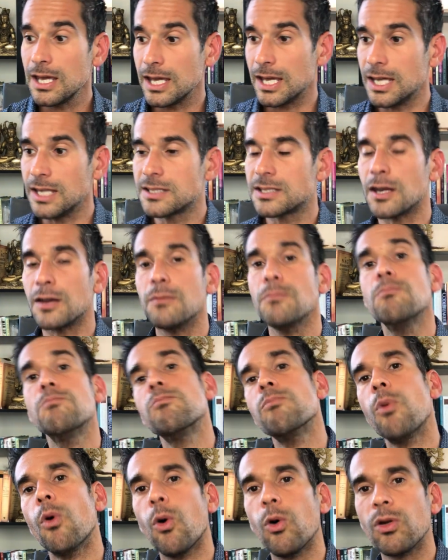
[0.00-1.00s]
Is it
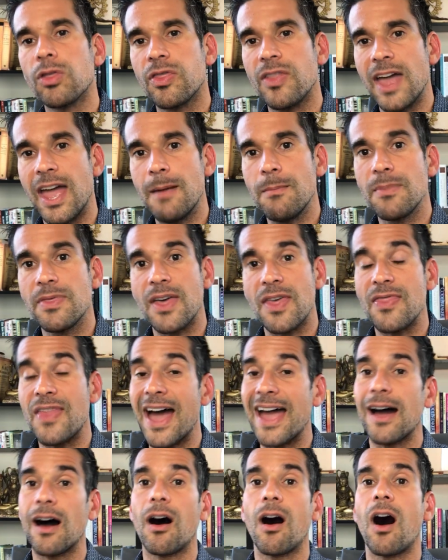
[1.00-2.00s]
more them, that
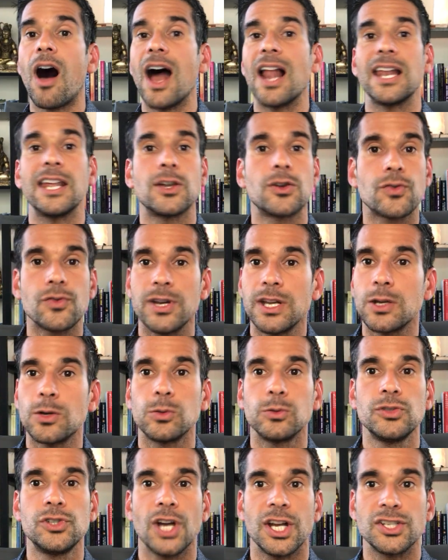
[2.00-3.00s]
they are highly
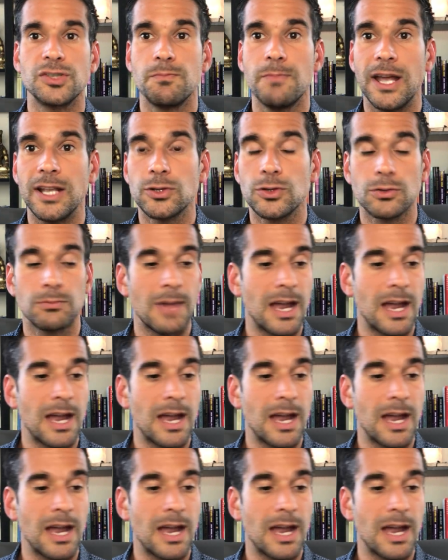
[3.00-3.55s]
critical, judgmental?